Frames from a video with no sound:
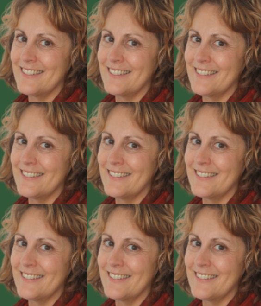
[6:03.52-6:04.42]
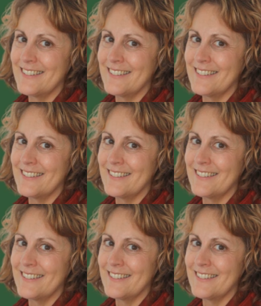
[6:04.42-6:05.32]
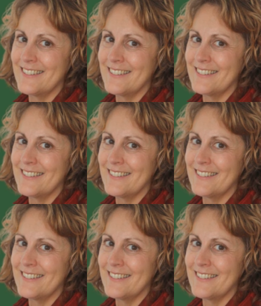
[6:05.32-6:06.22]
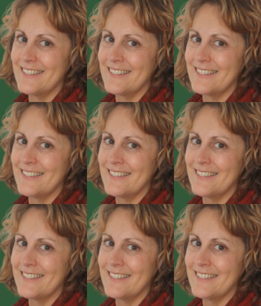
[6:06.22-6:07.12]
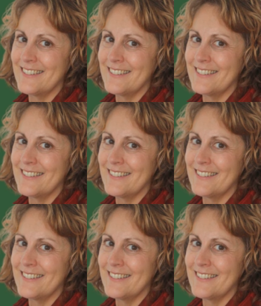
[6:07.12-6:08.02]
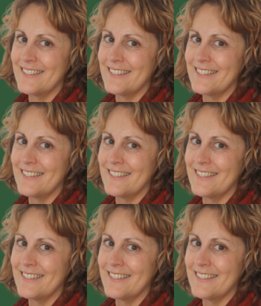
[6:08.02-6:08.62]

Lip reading: This is a still picture; no speech is visible.